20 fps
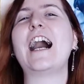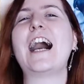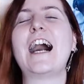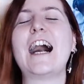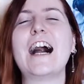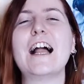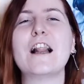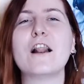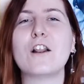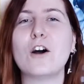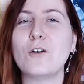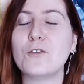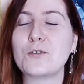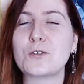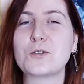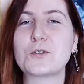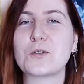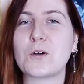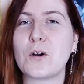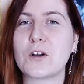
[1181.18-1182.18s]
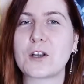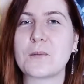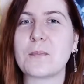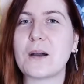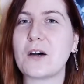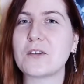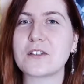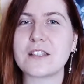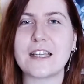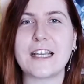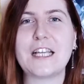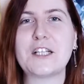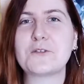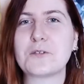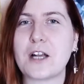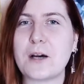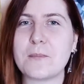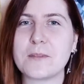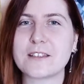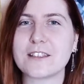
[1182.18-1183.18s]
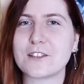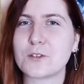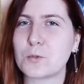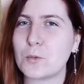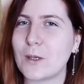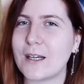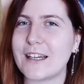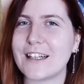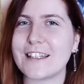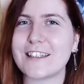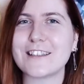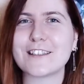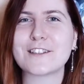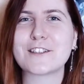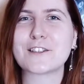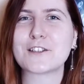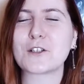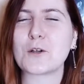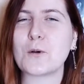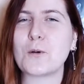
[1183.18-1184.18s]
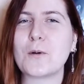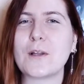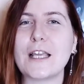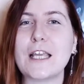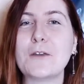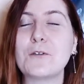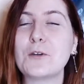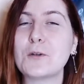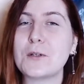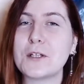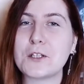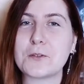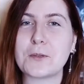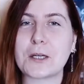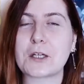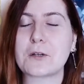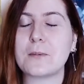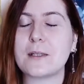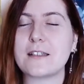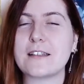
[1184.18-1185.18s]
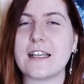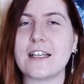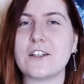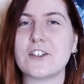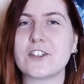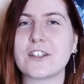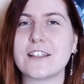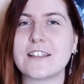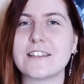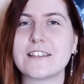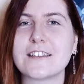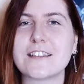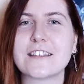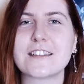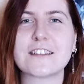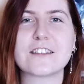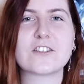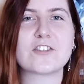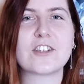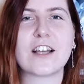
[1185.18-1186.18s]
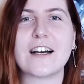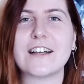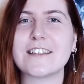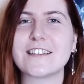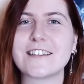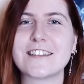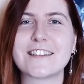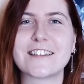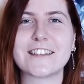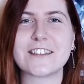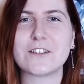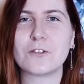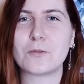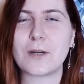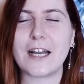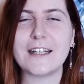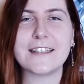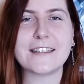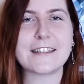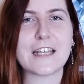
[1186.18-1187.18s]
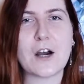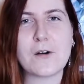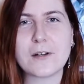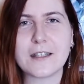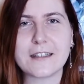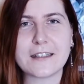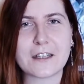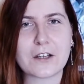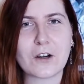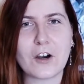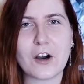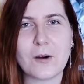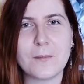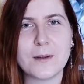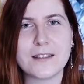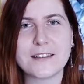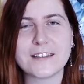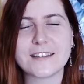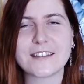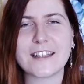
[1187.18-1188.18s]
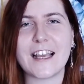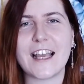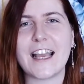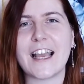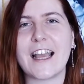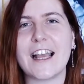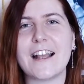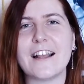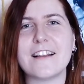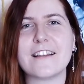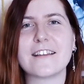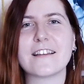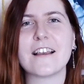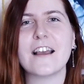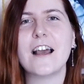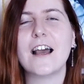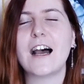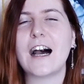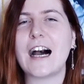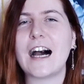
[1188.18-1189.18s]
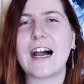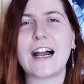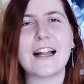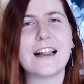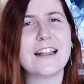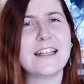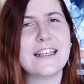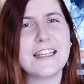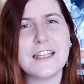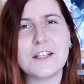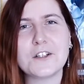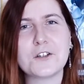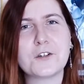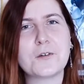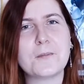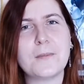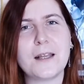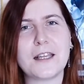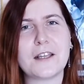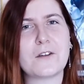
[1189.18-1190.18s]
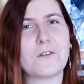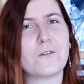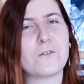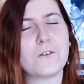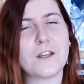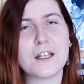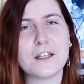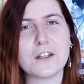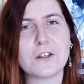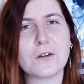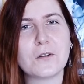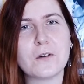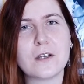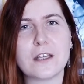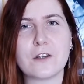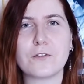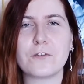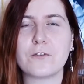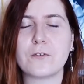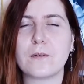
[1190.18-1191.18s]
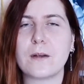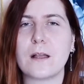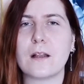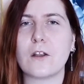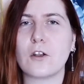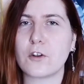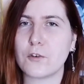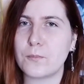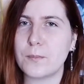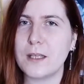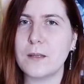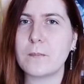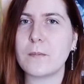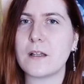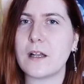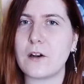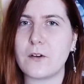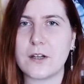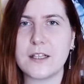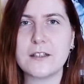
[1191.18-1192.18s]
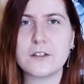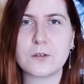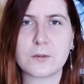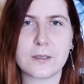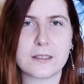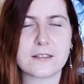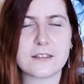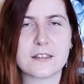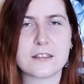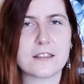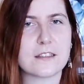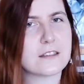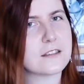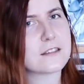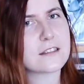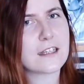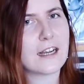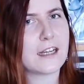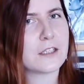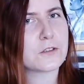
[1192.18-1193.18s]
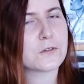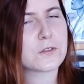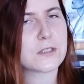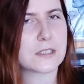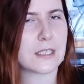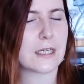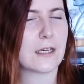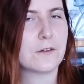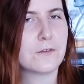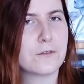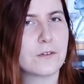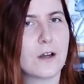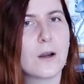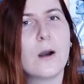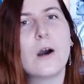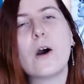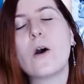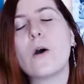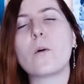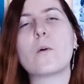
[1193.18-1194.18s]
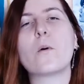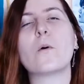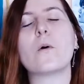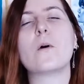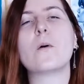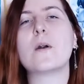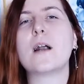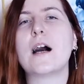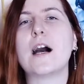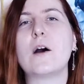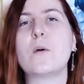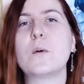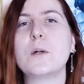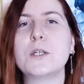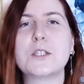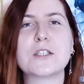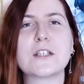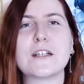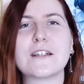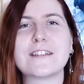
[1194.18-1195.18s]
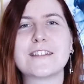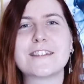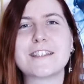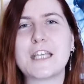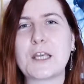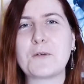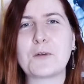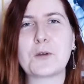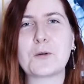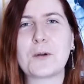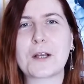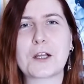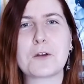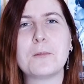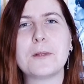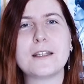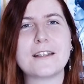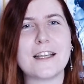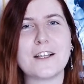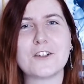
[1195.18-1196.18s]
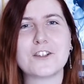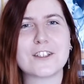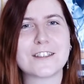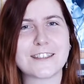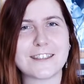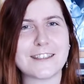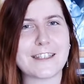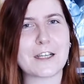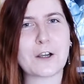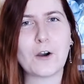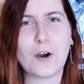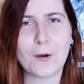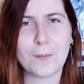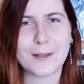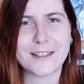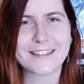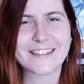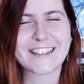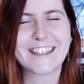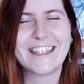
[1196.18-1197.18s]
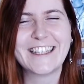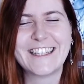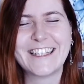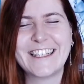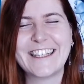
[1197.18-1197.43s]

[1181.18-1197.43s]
I love to talk about K-dramas as well, so if you need recommendations, just write it down in the comments and I'll either make a video if a lot of people are interested in this kind of stuff, or I will just give you recommendations in the comments.